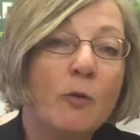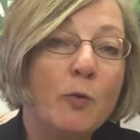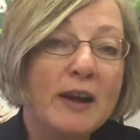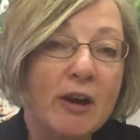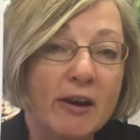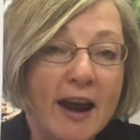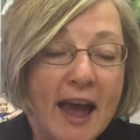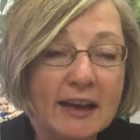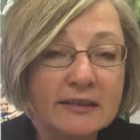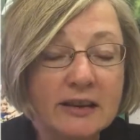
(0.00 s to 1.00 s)
we are
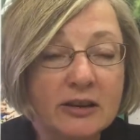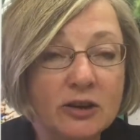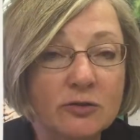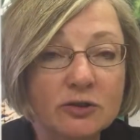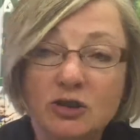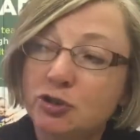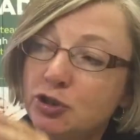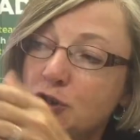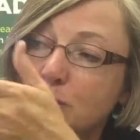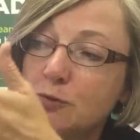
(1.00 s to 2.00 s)
asking you to
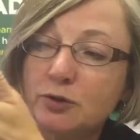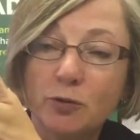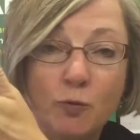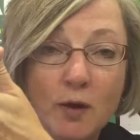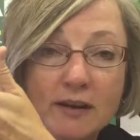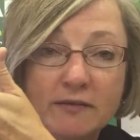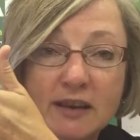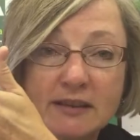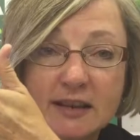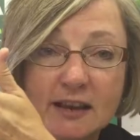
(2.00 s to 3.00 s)
choose one of
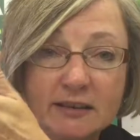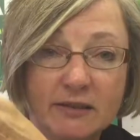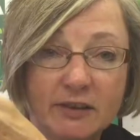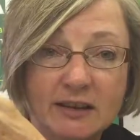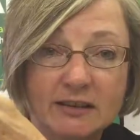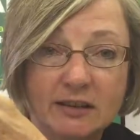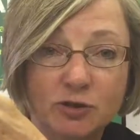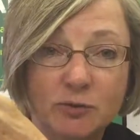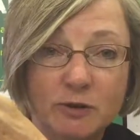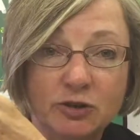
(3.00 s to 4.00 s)
these activities
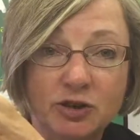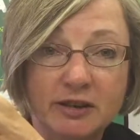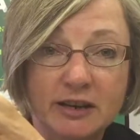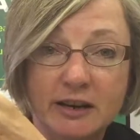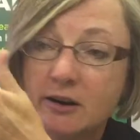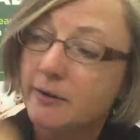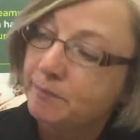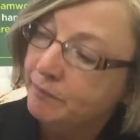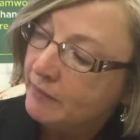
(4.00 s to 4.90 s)
that you mentioned here